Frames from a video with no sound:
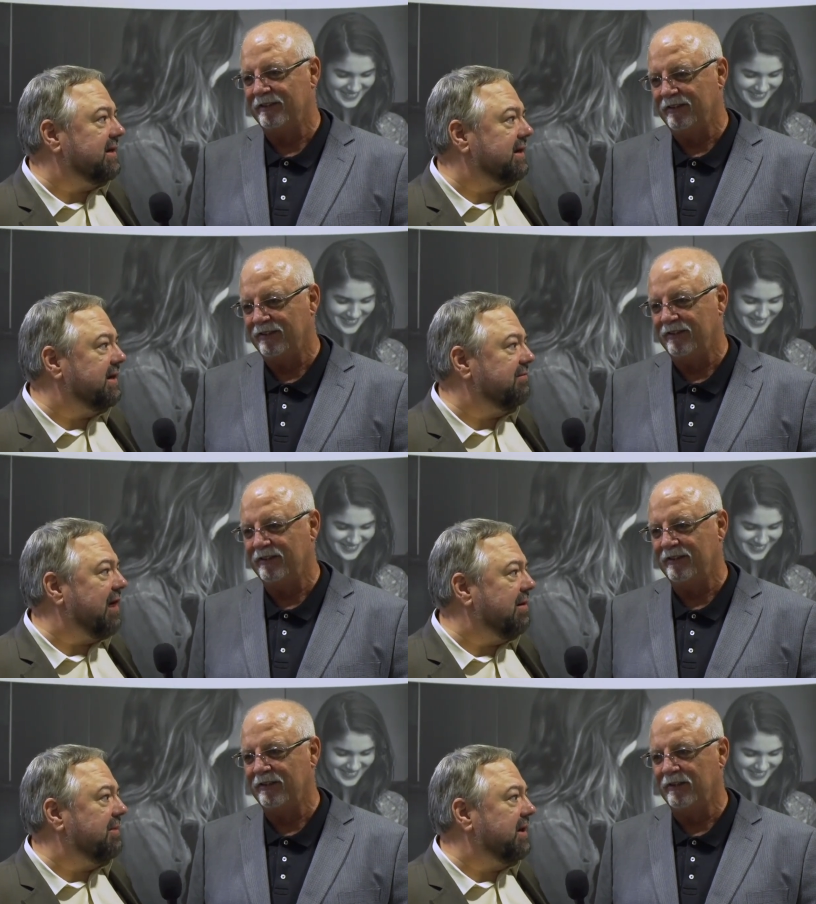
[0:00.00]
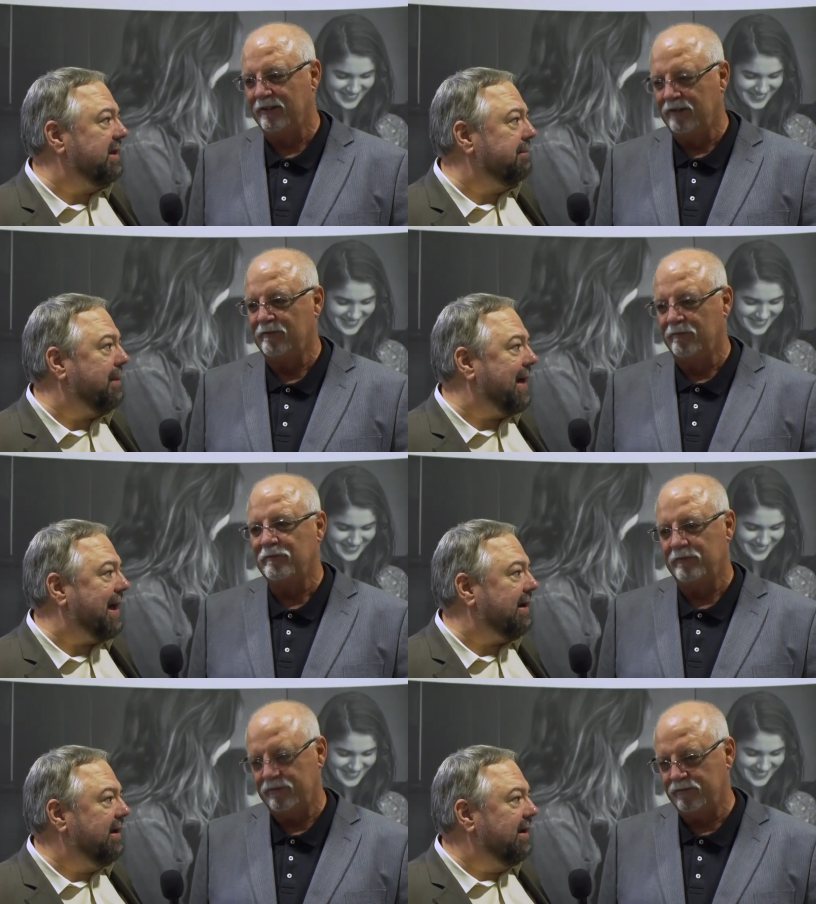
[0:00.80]
Speaker 1: and environmental
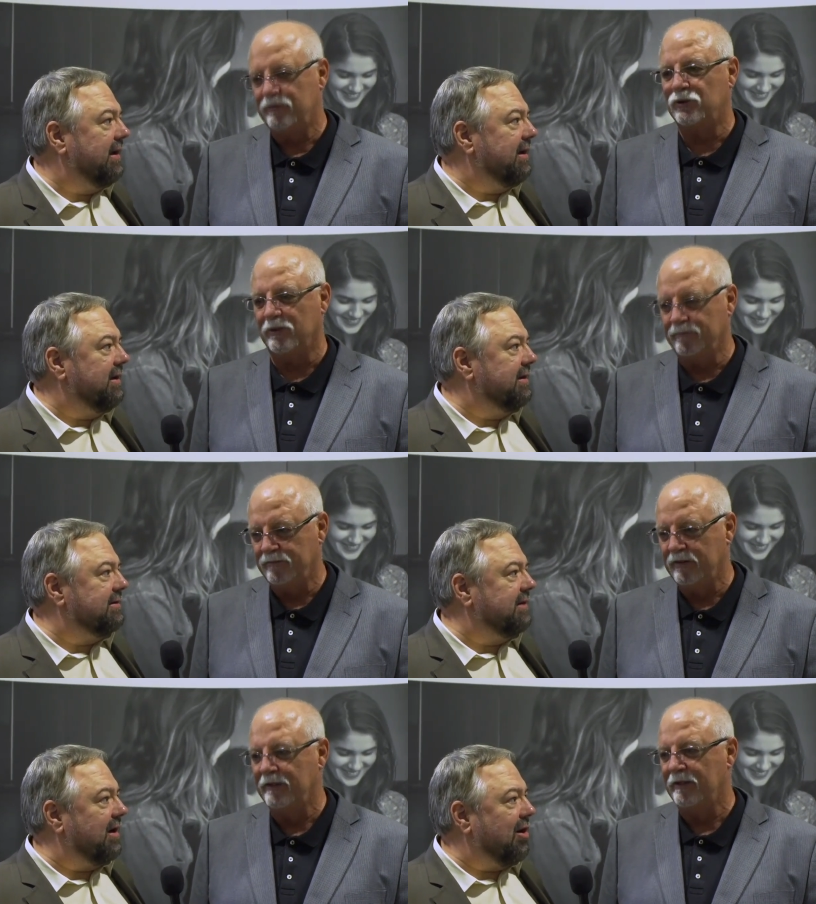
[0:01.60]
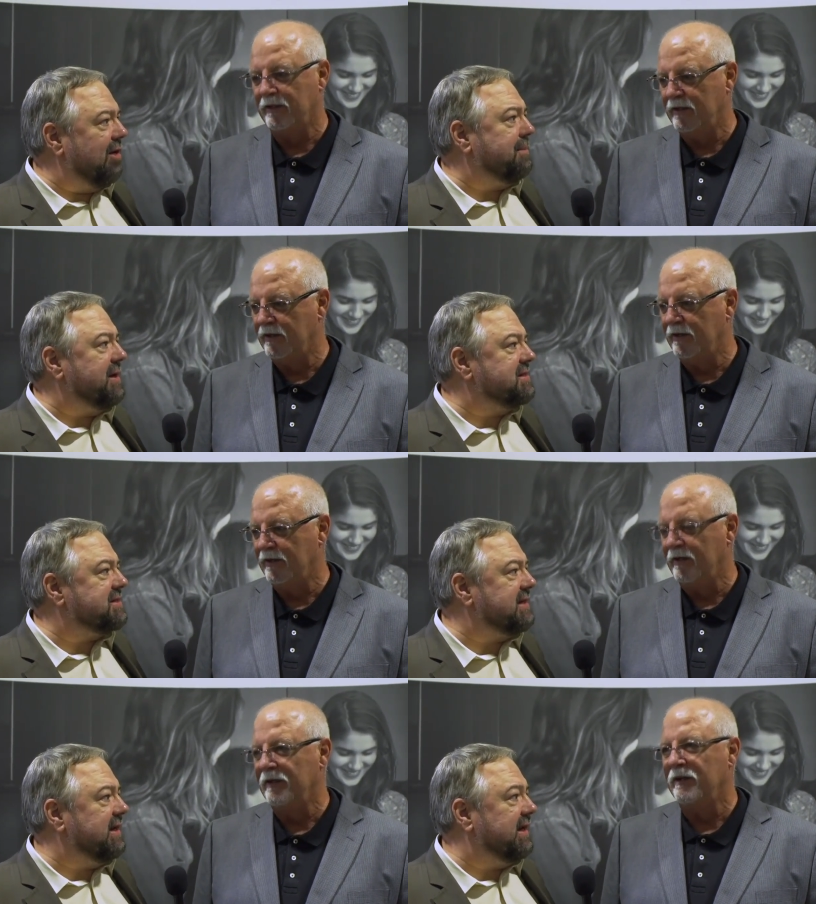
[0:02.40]
impact the
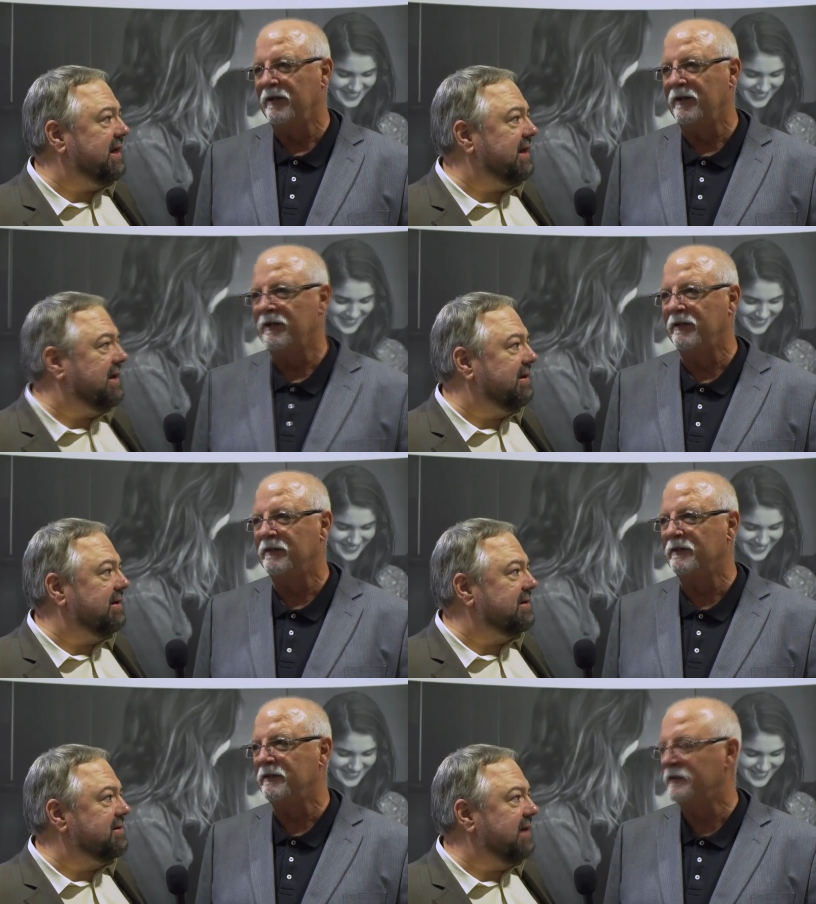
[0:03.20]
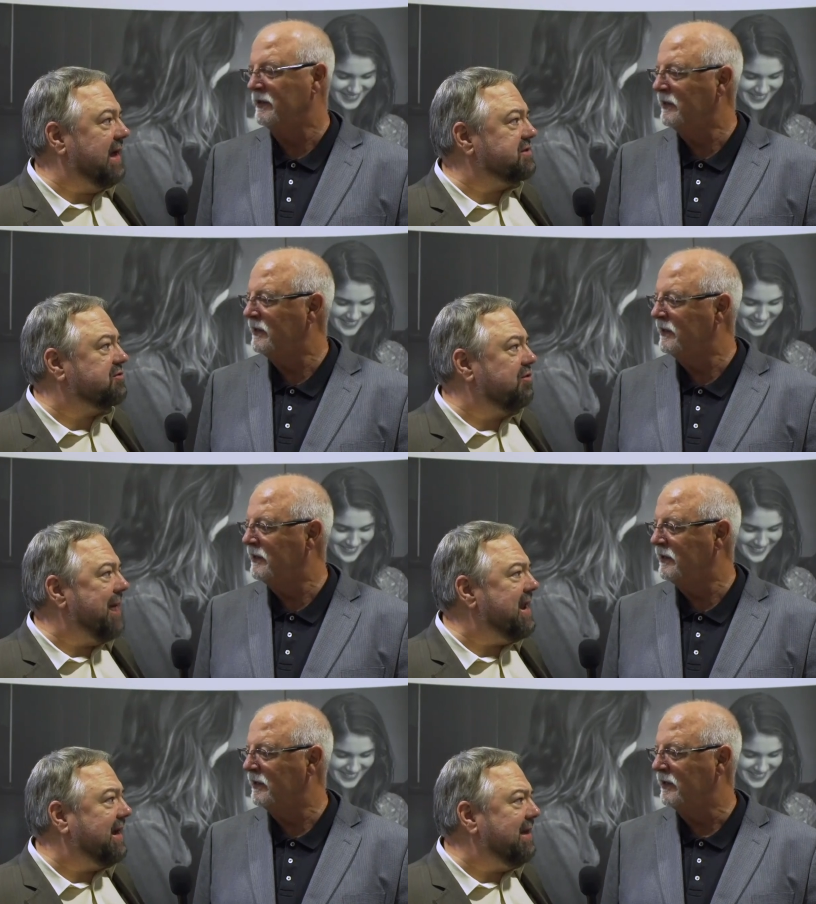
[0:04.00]
RPC has a
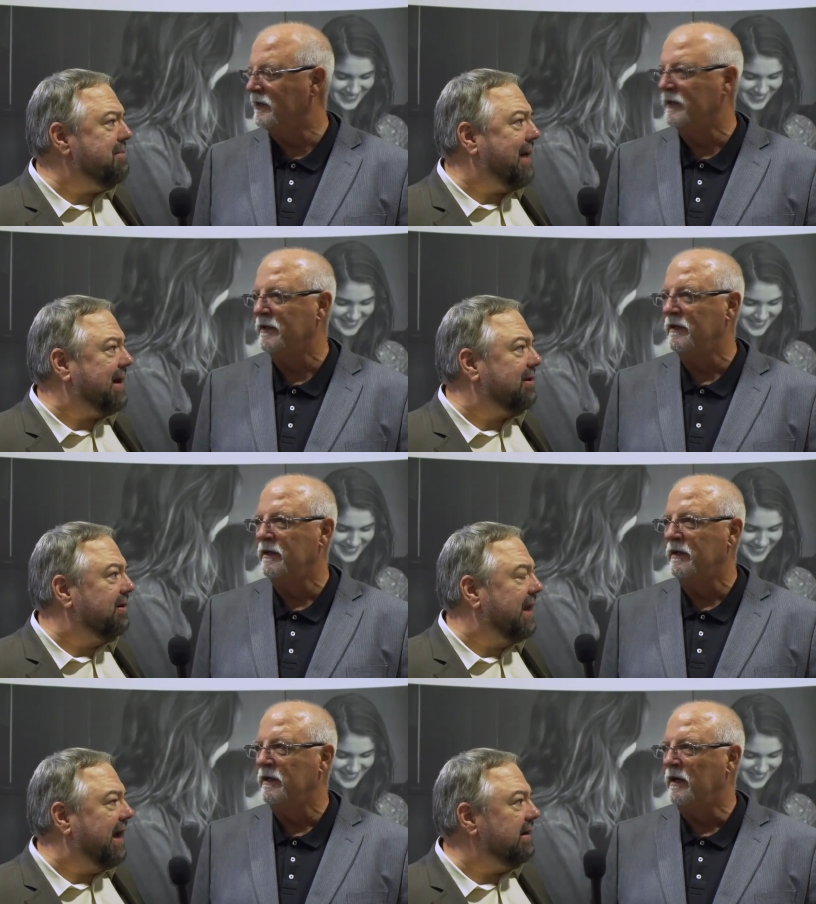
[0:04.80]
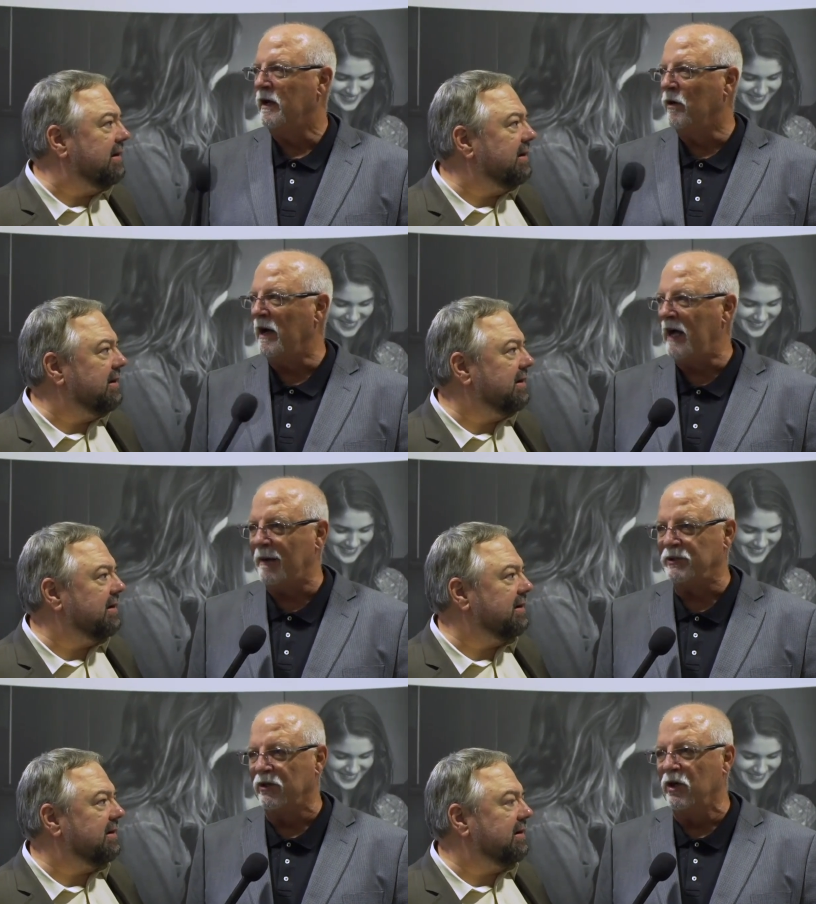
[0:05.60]
dramatic impact on that.
Speaker 2: Oh,
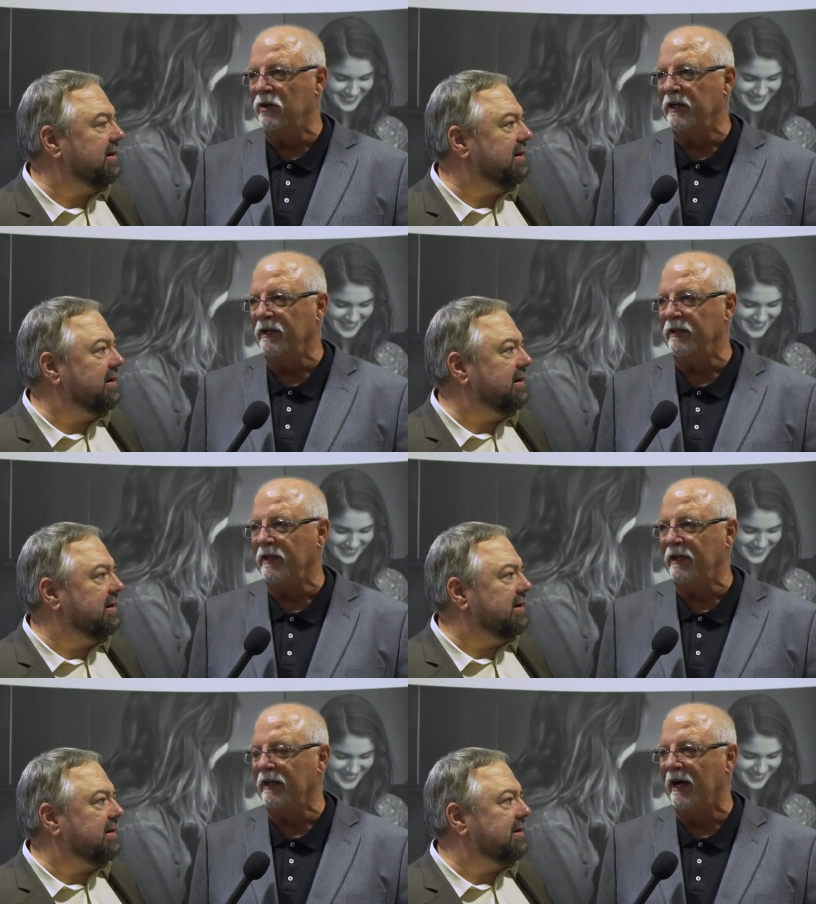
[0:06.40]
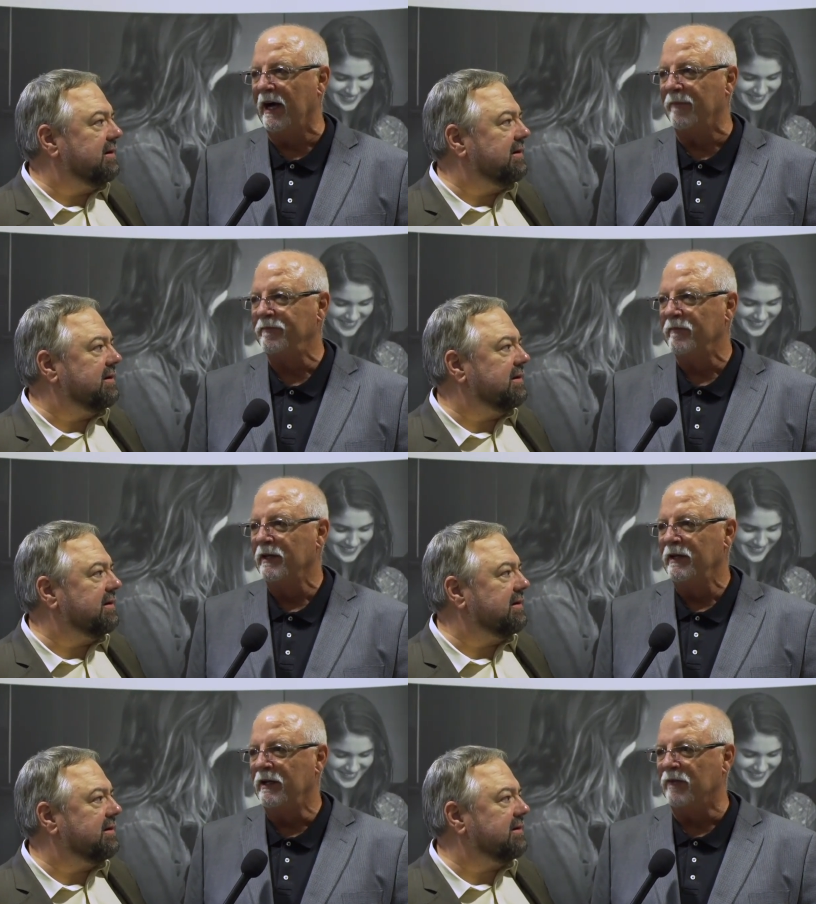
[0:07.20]
absolutely. The
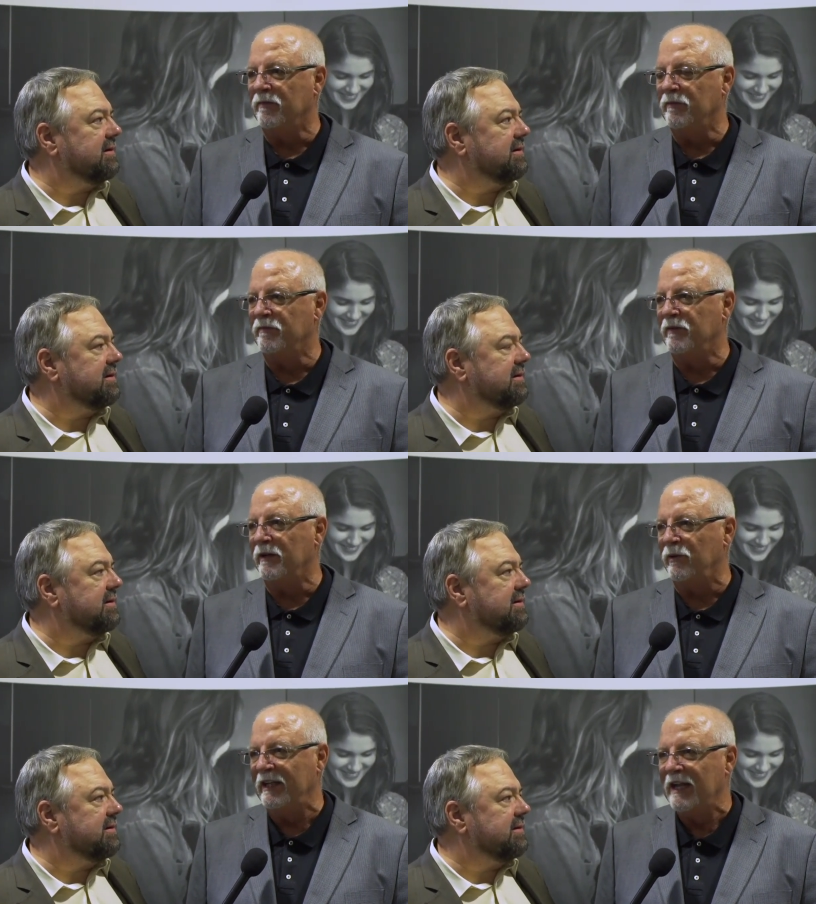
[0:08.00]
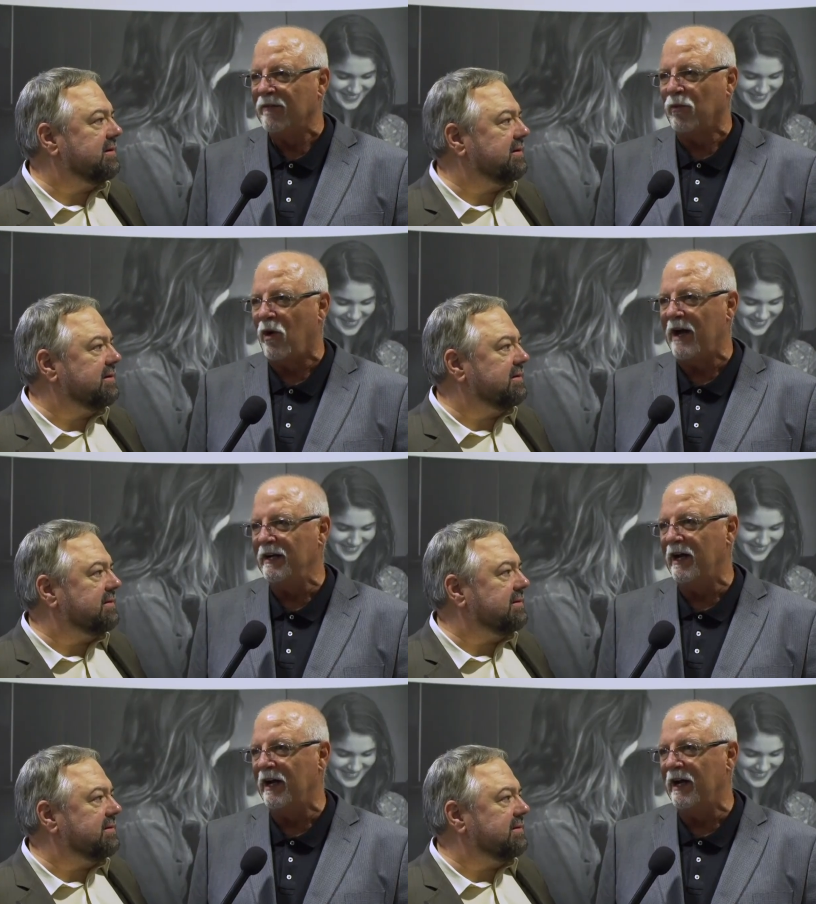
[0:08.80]
uh, you know we never wind